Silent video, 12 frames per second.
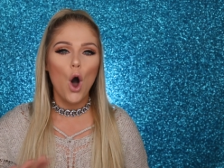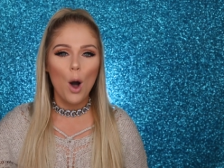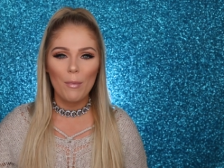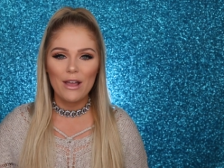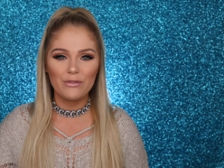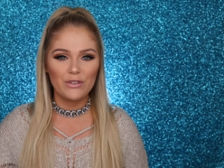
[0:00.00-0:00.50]

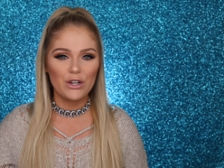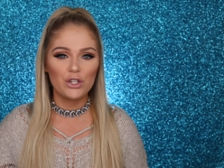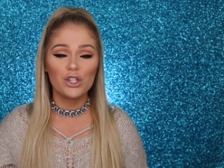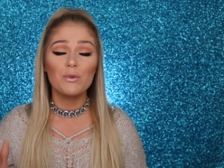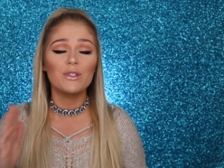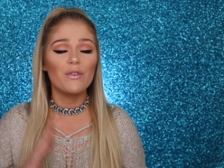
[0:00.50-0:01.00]
all my
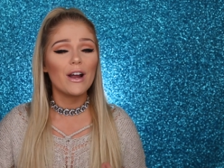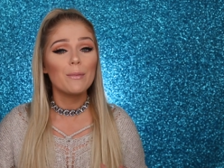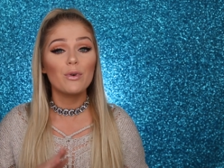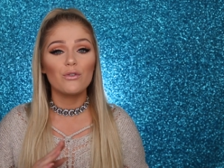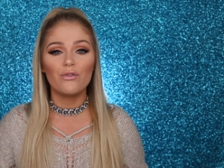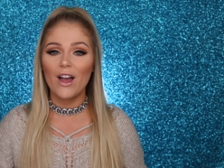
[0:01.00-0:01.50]
fears she was
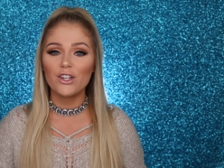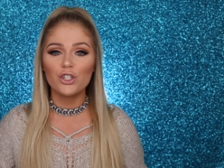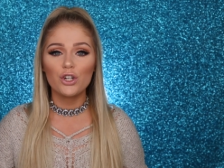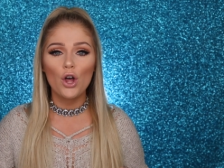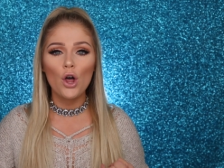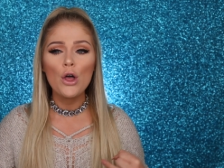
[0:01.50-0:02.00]
very
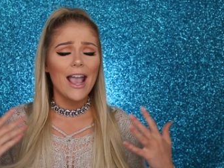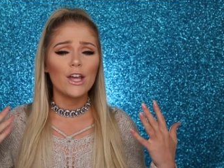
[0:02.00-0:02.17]
professional